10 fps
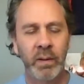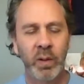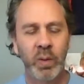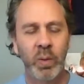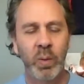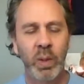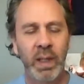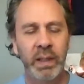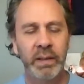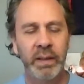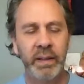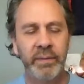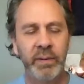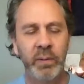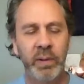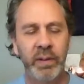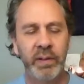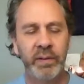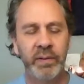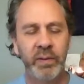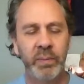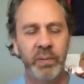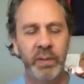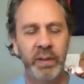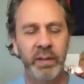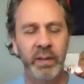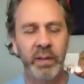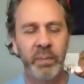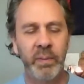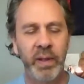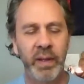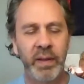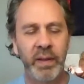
the quality of awareness you bring to the breath.